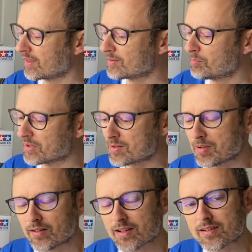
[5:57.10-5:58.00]
But to be
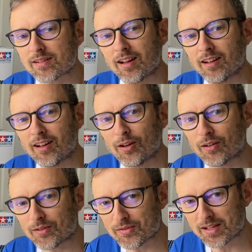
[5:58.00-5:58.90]
honest,
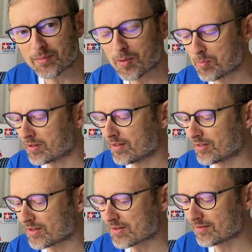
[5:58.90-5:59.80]
like I've said in my previous